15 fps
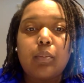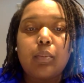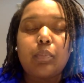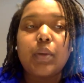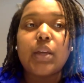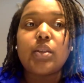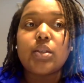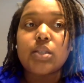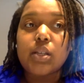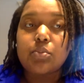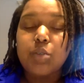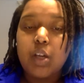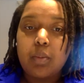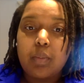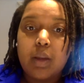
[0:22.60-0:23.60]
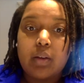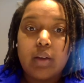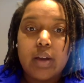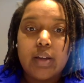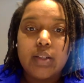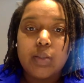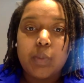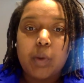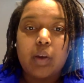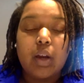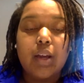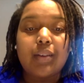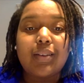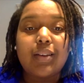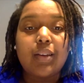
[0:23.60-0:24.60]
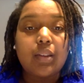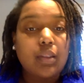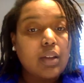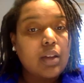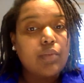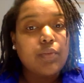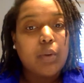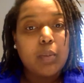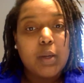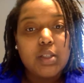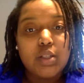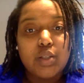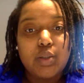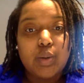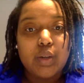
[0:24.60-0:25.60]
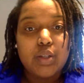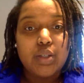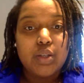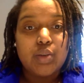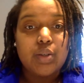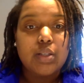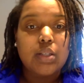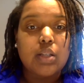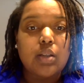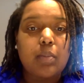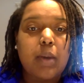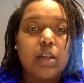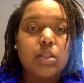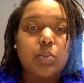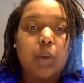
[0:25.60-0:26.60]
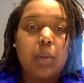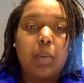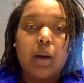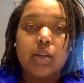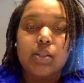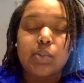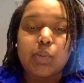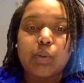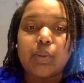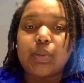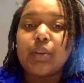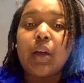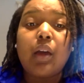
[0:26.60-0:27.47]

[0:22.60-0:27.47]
be the subject matter expert and get the information to our students in the best way possible.